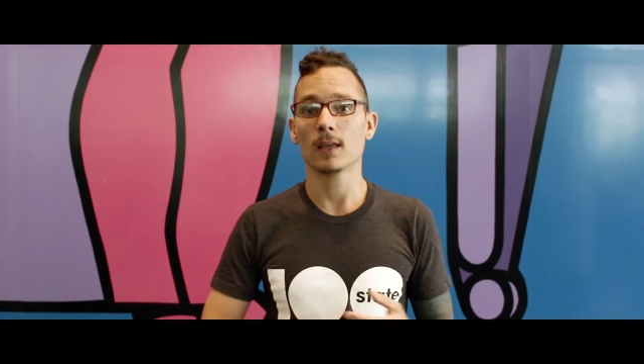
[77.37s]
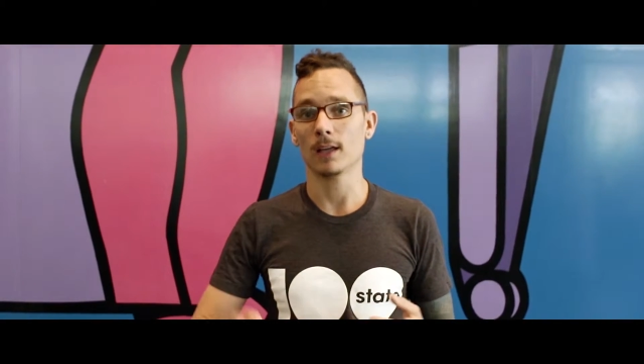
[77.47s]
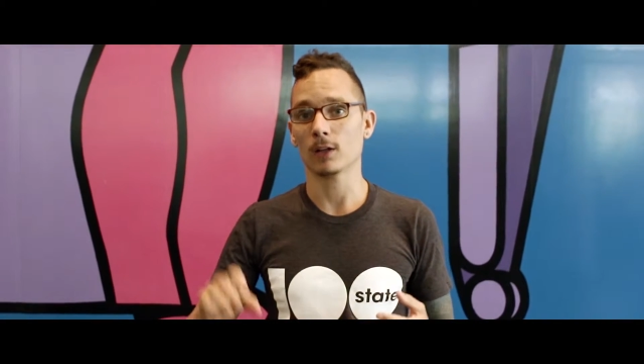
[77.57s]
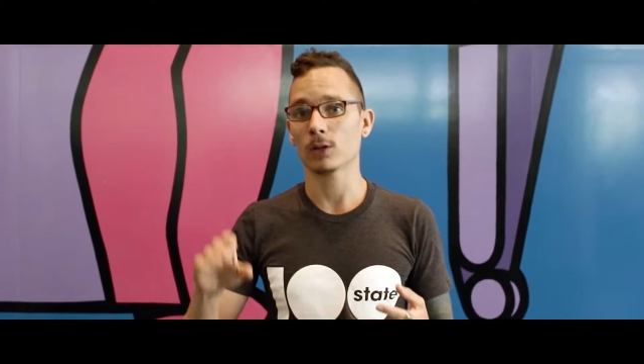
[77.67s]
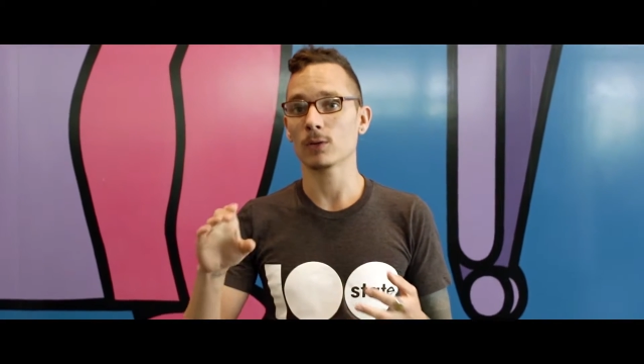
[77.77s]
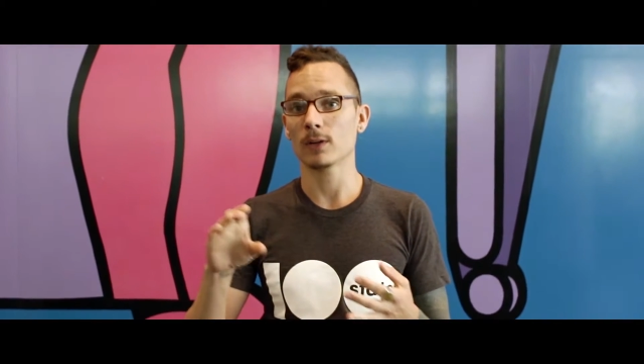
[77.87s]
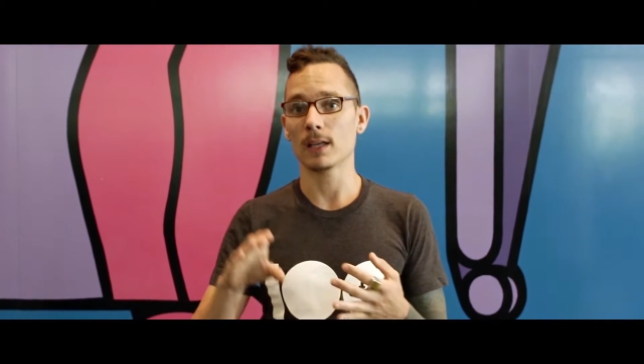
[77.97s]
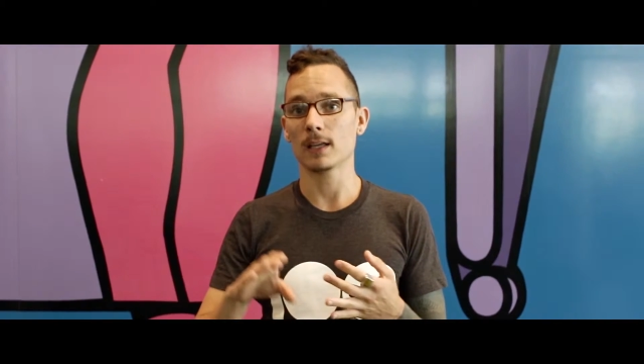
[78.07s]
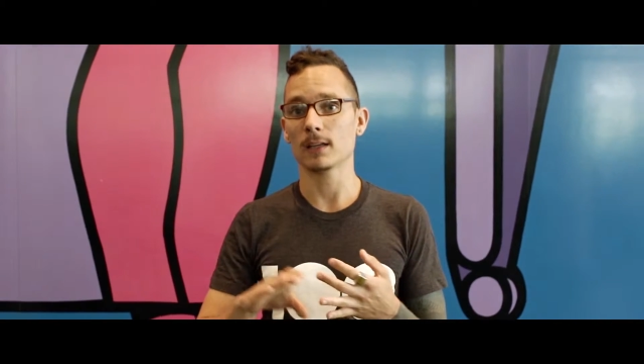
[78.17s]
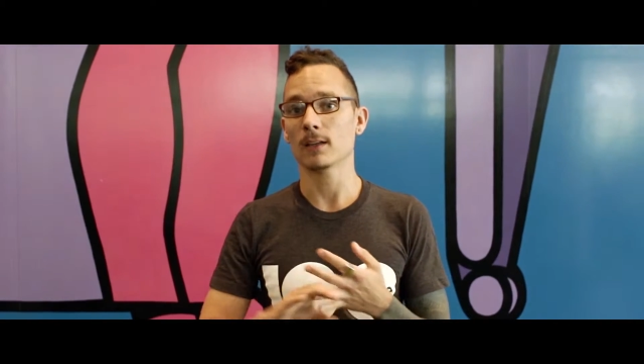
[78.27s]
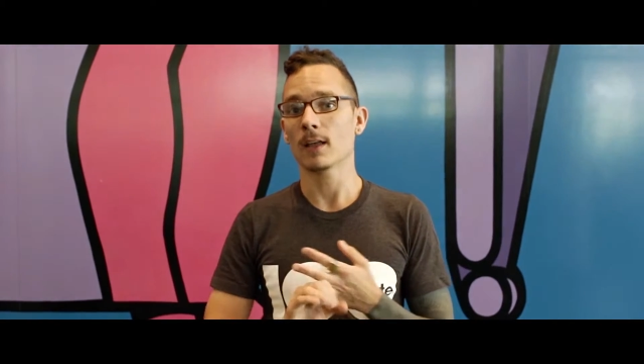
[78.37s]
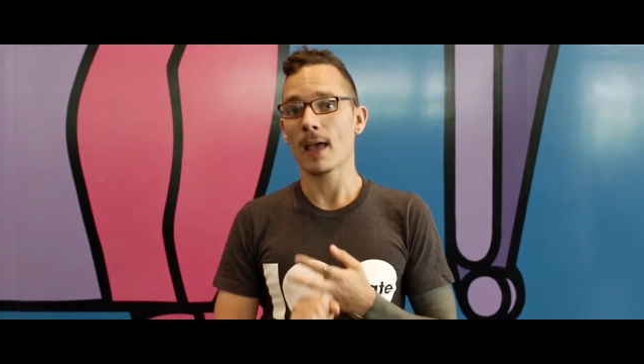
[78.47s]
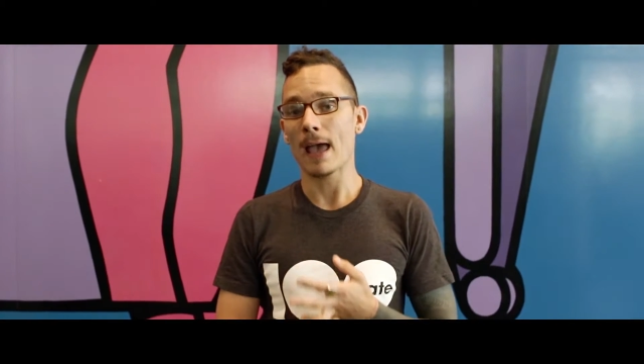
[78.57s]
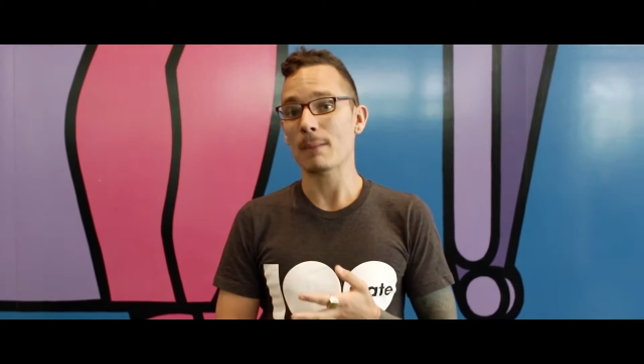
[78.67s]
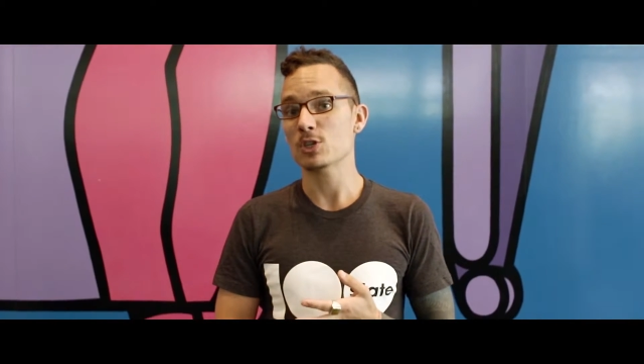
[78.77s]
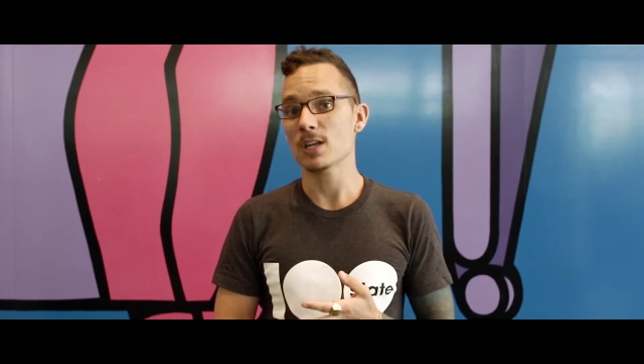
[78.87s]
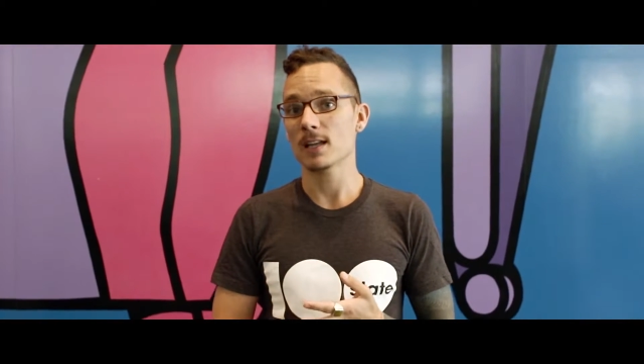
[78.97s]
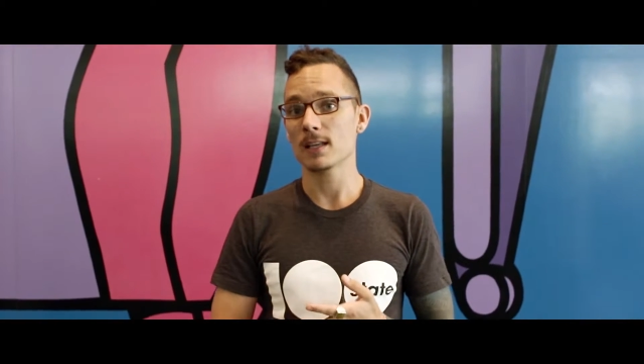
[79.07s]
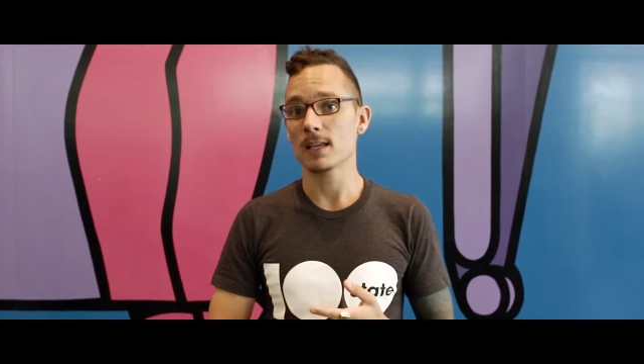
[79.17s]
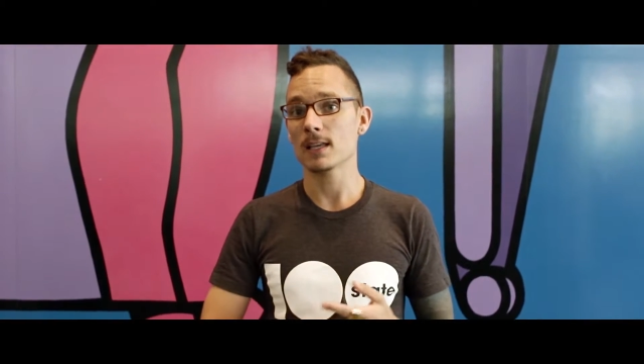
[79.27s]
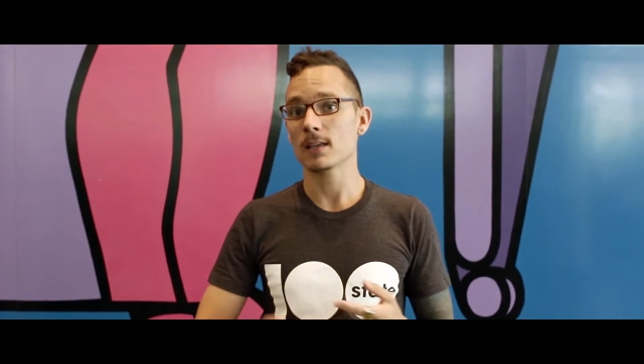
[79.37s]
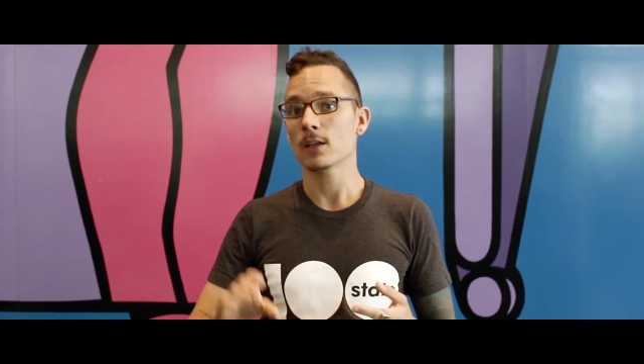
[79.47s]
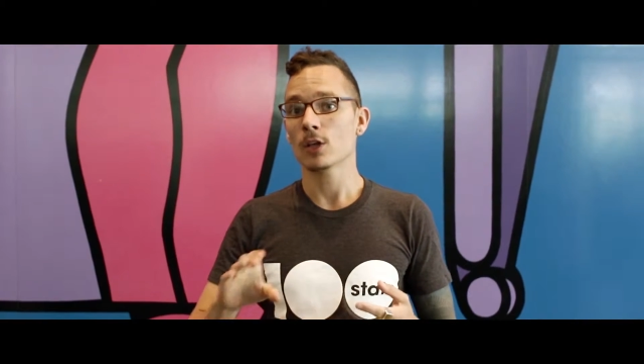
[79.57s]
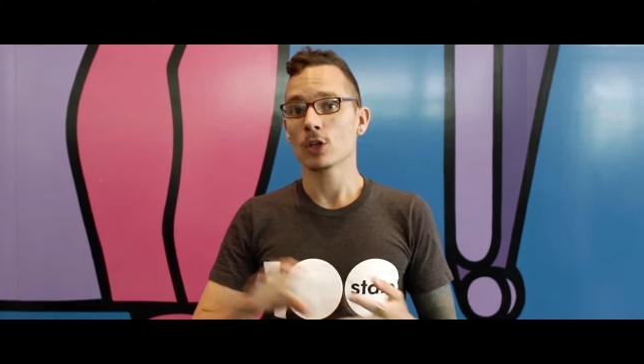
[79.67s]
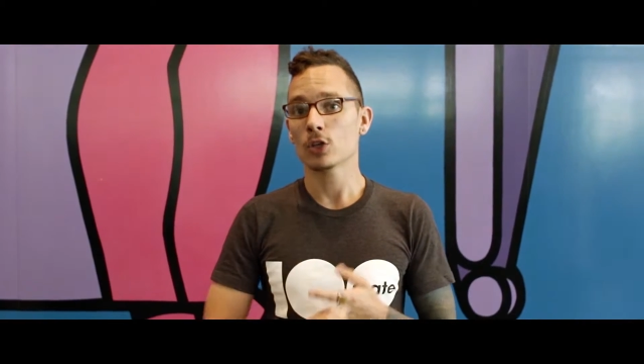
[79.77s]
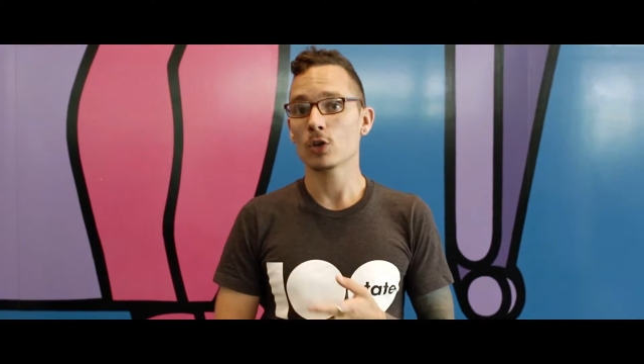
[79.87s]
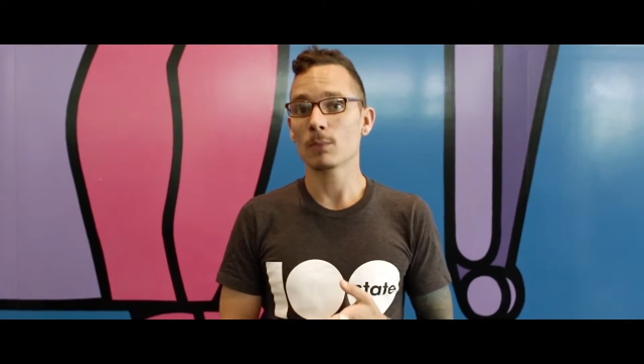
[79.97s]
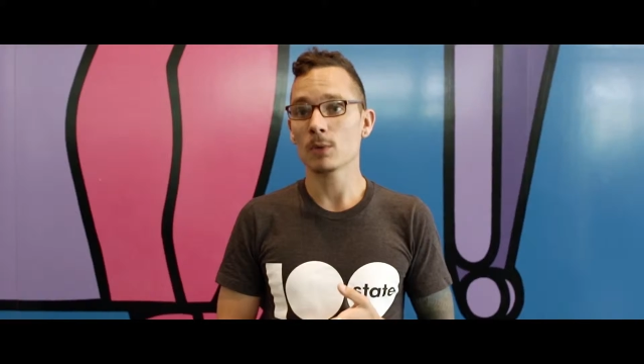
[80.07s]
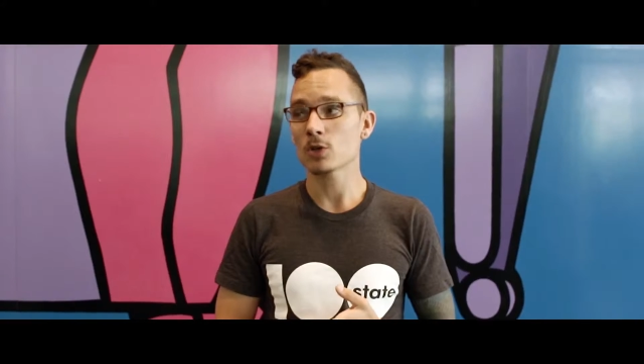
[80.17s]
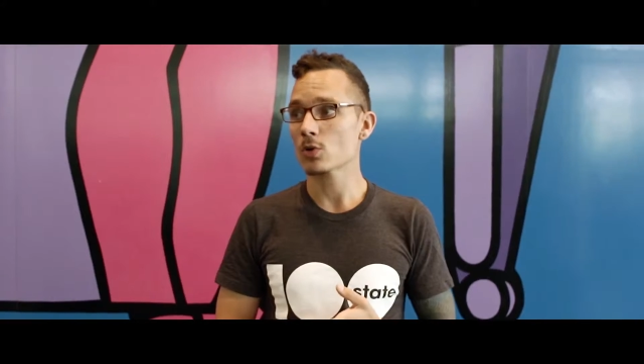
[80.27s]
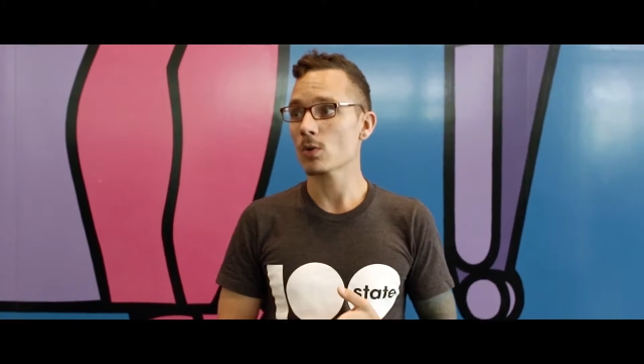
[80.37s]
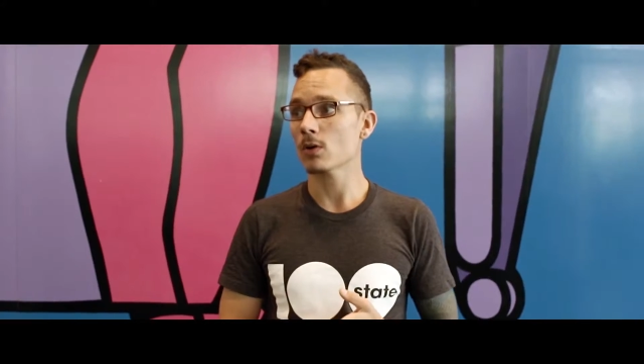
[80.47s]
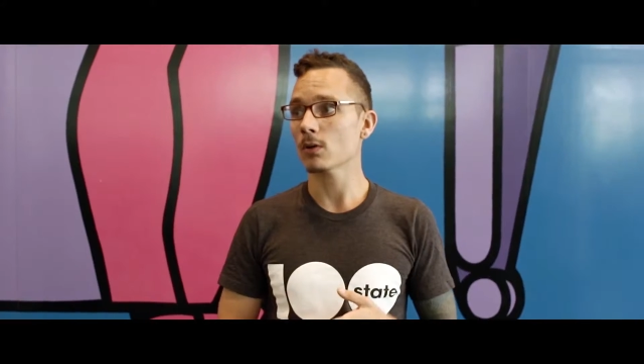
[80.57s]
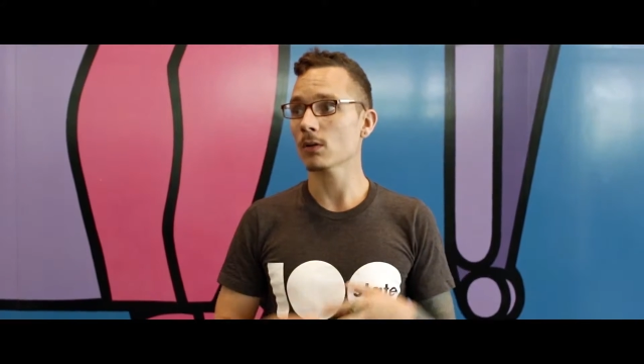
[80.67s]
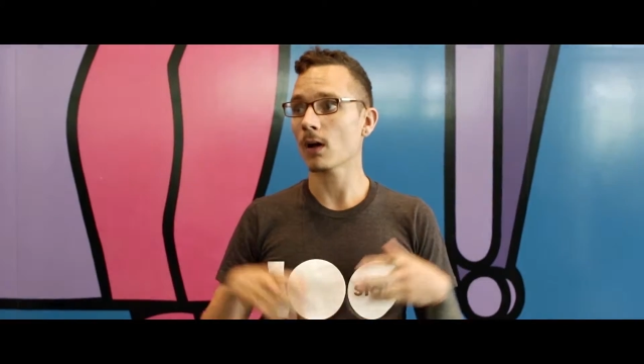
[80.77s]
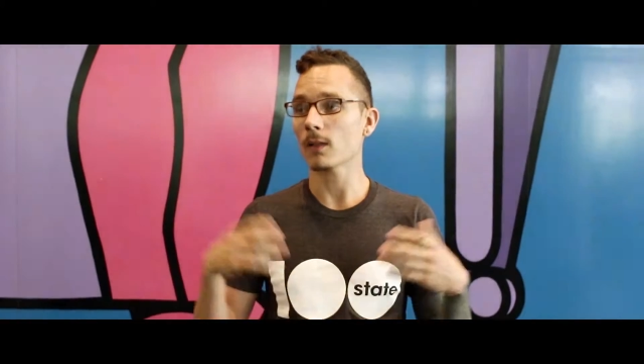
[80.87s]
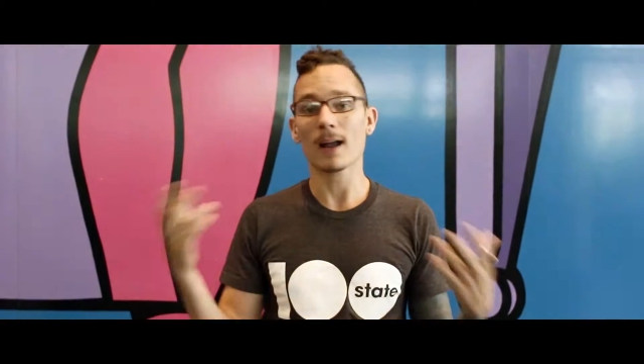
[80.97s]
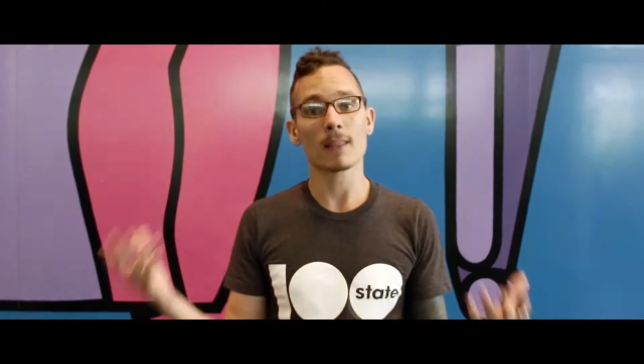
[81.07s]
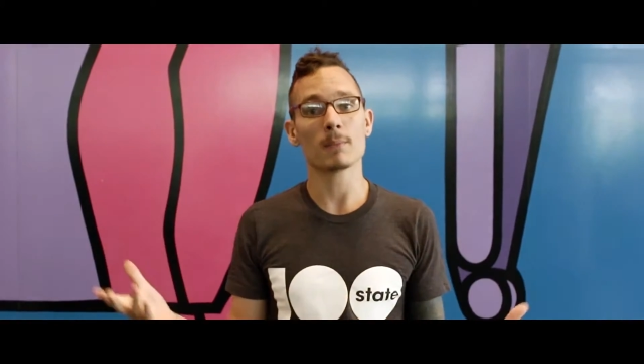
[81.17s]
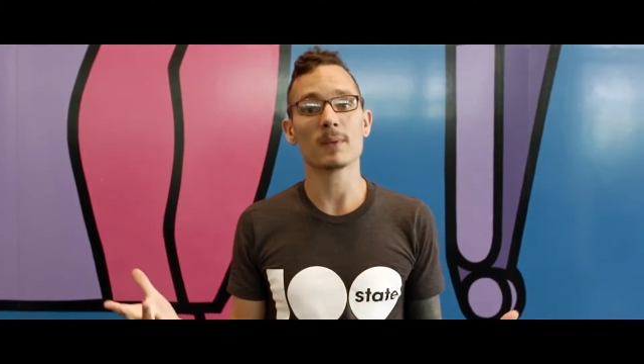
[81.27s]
including MG&E, CUNA Mutual, a lot of the